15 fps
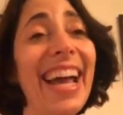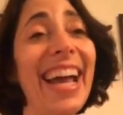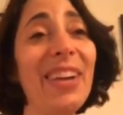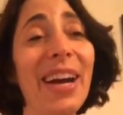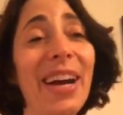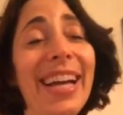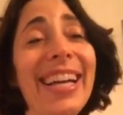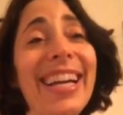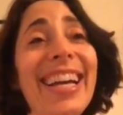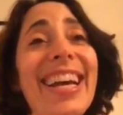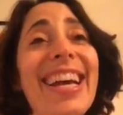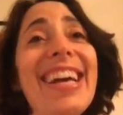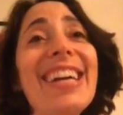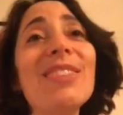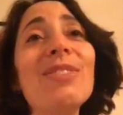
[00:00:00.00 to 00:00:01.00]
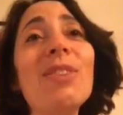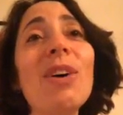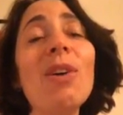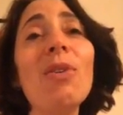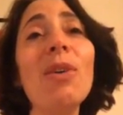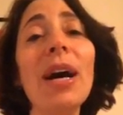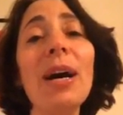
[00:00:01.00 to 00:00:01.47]
Anyway,
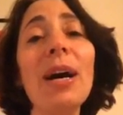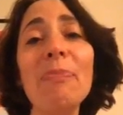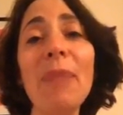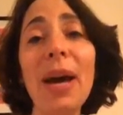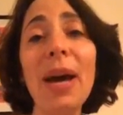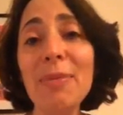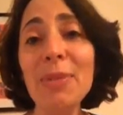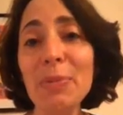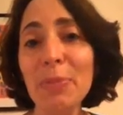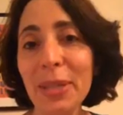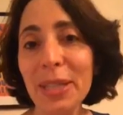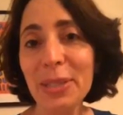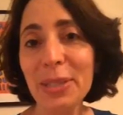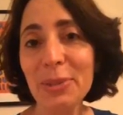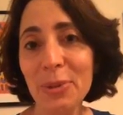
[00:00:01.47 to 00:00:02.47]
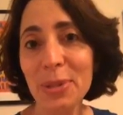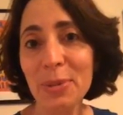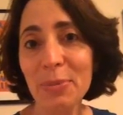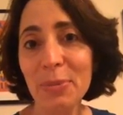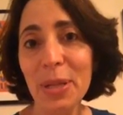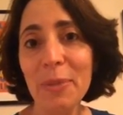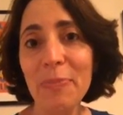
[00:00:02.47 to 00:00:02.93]
so my name is Belinda
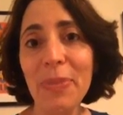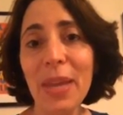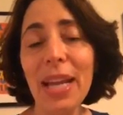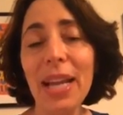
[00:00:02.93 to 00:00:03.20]
Rosenblum,